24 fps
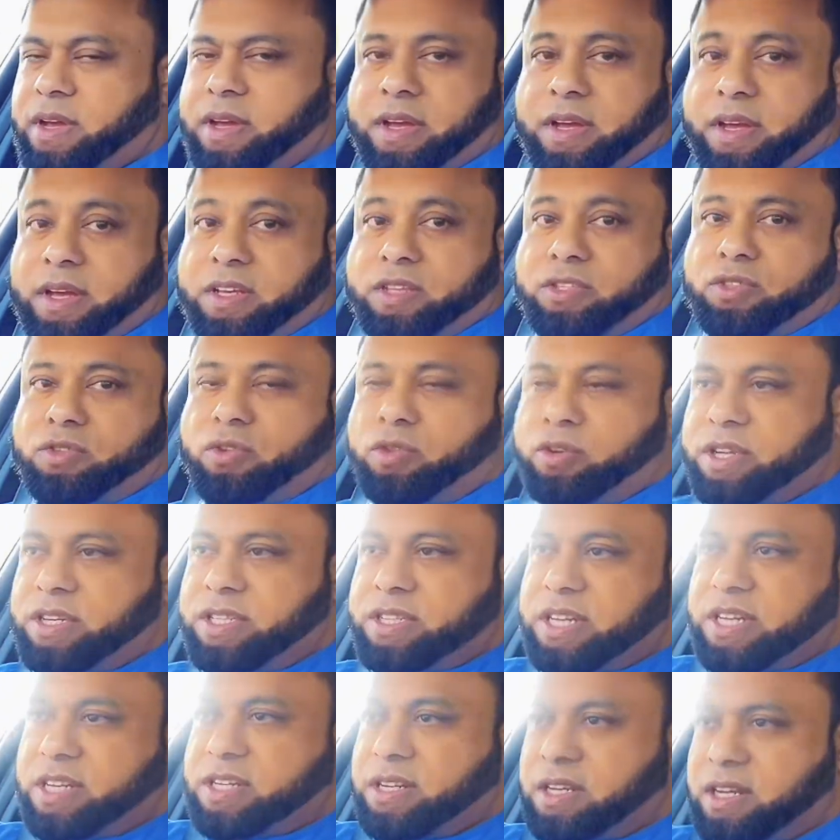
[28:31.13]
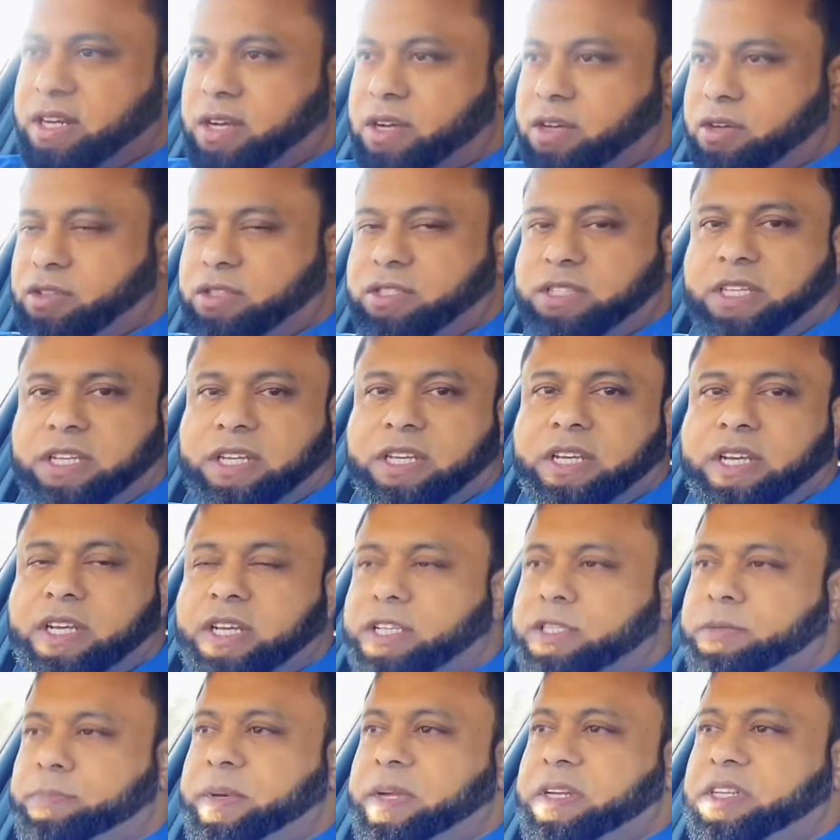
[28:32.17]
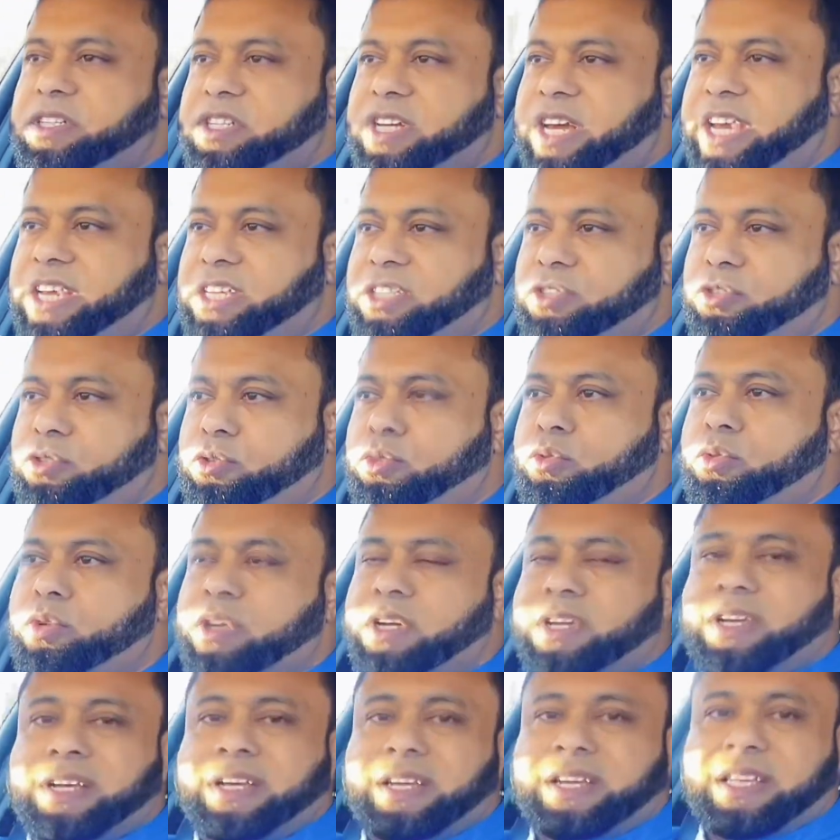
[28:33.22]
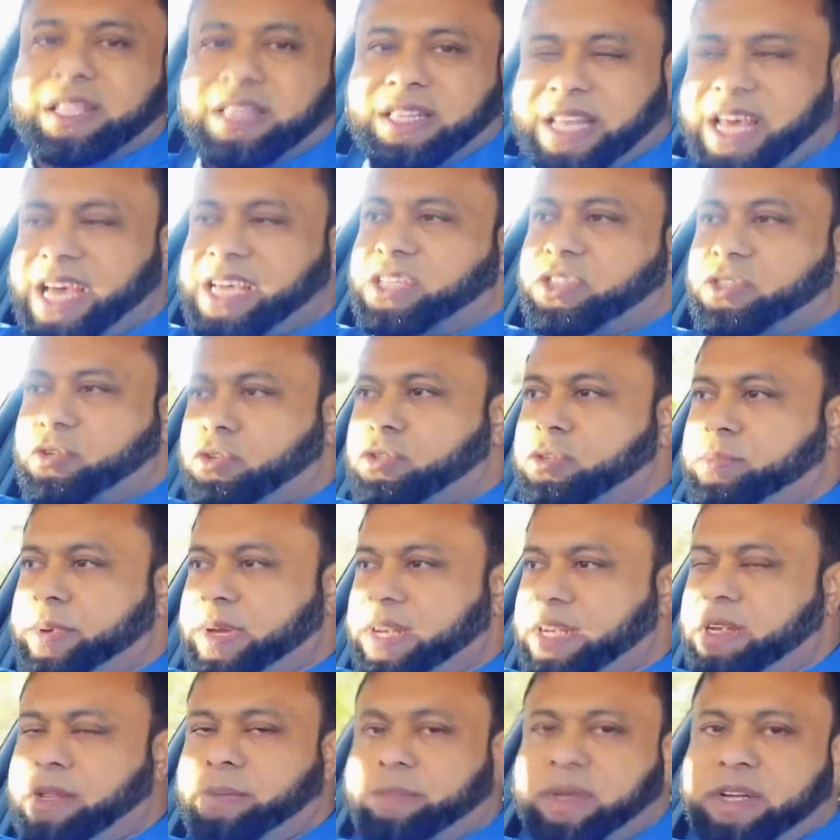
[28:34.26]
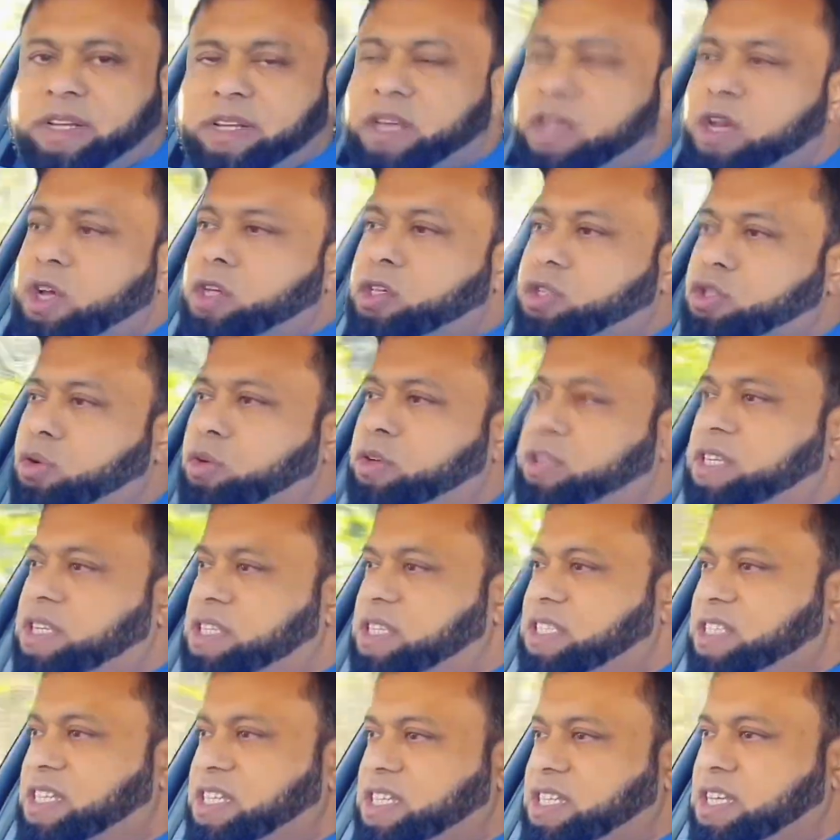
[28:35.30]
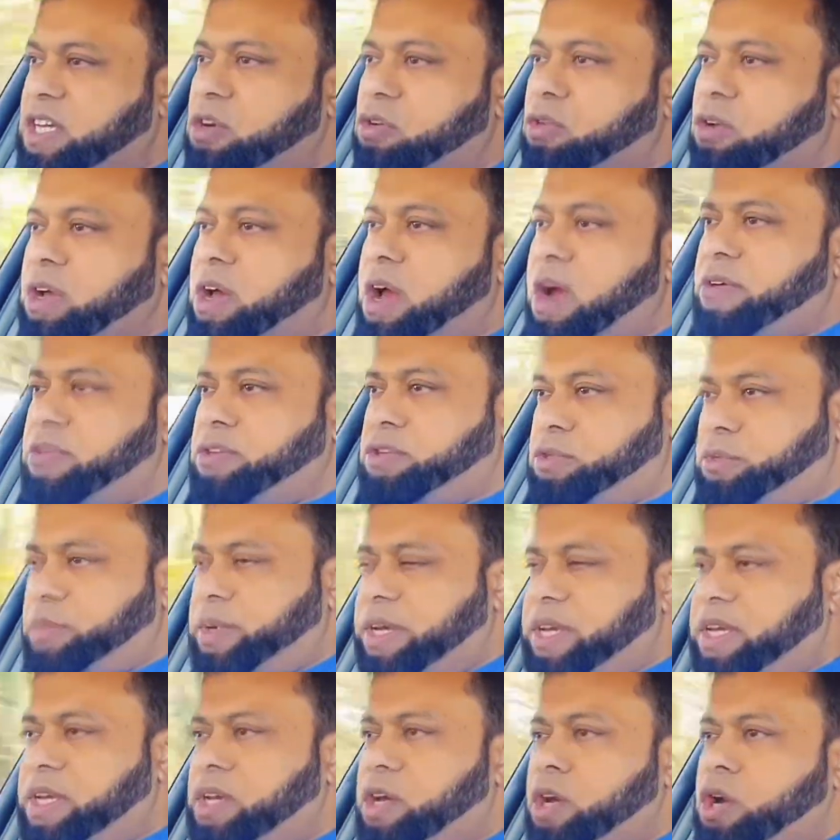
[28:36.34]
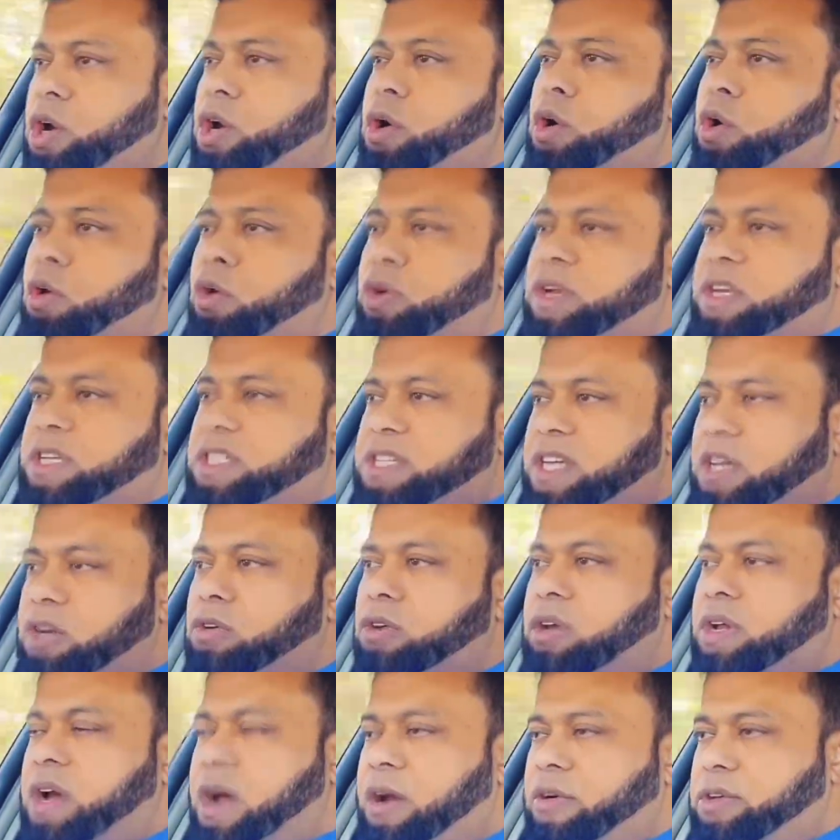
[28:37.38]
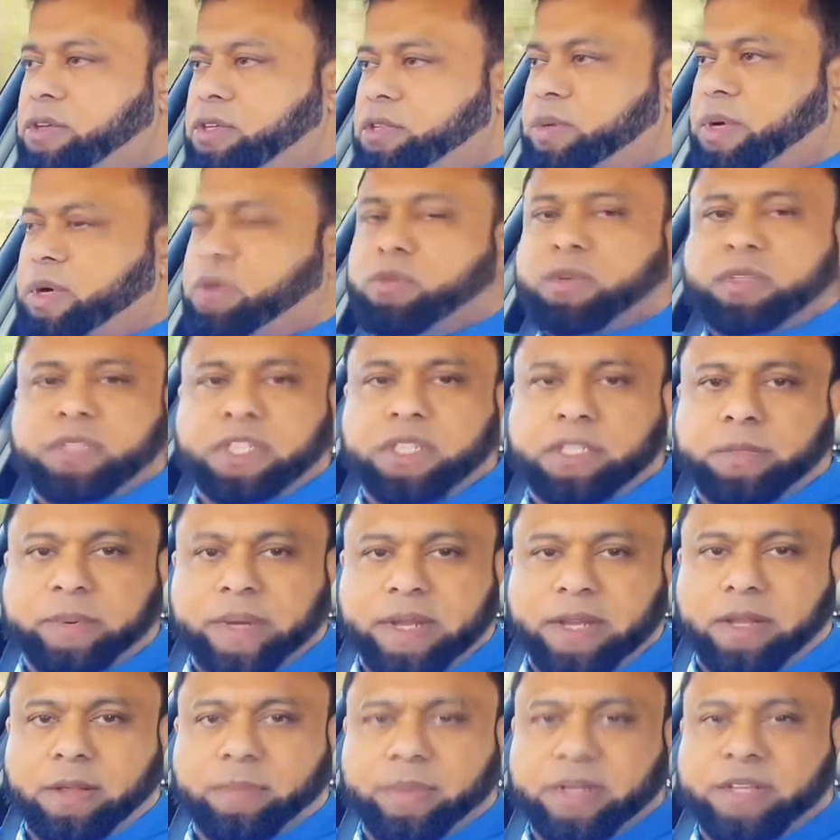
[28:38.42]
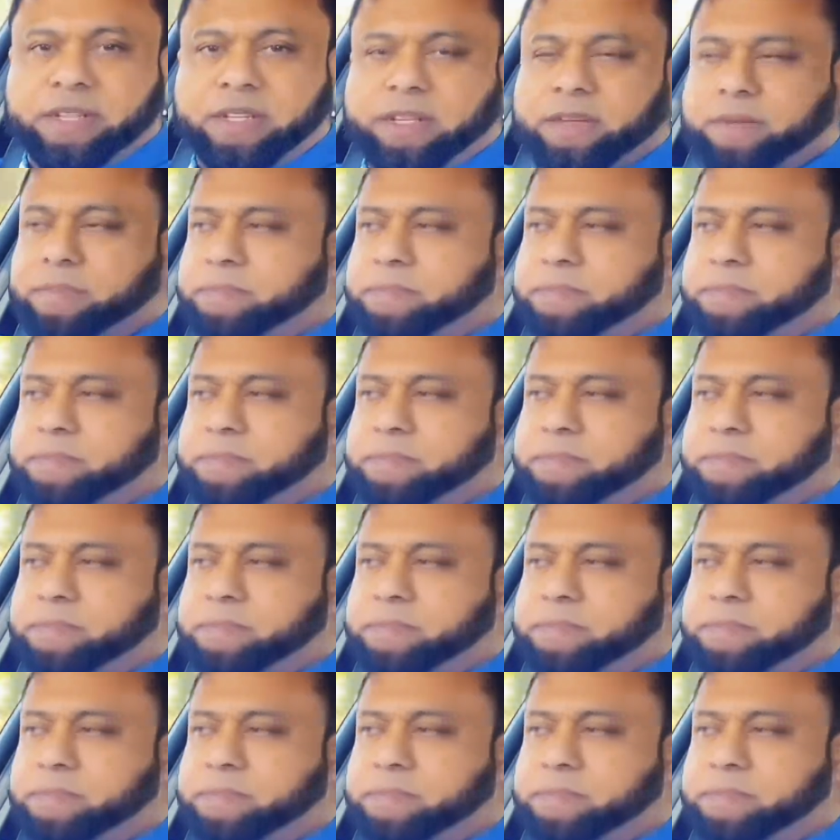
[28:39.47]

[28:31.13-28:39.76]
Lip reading: It's not, is it? Because the speed changed to national speed limit. So this is a single carriageway. On a single carriageway, what's the speed limit?